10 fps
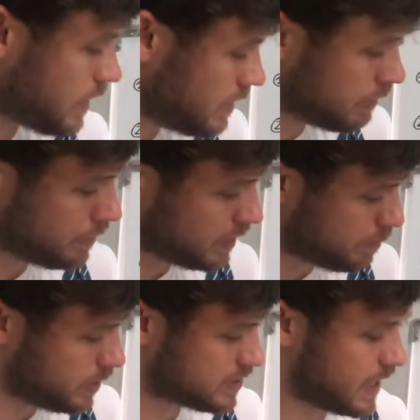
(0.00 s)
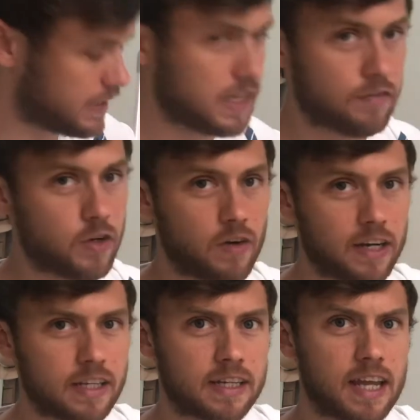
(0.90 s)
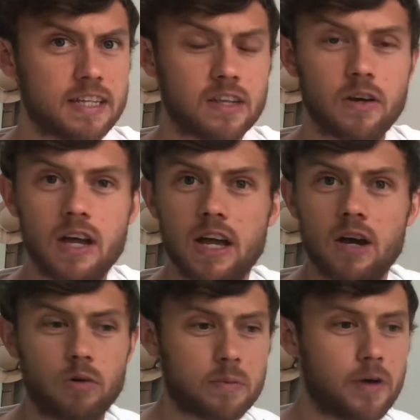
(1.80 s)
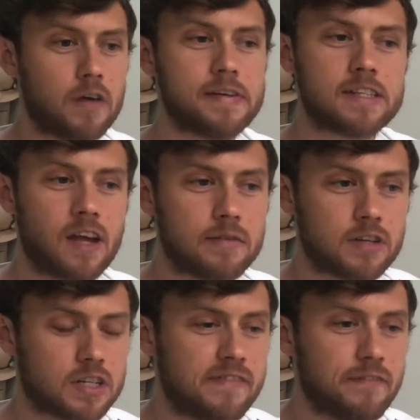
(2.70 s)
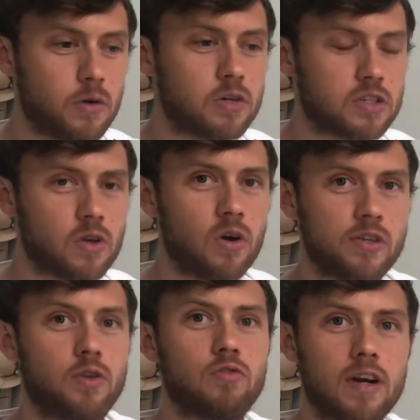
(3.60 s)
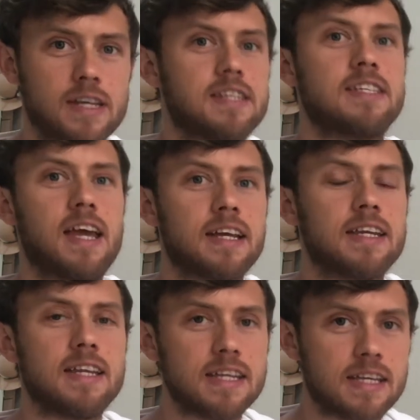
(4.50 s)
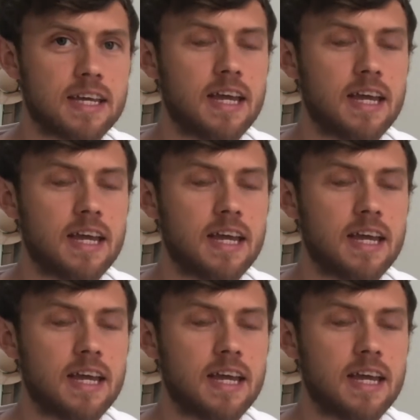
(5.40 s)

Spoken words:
The other thing I've put is technique for your running. Okay, so what a perfect time to actually focus on your running technique.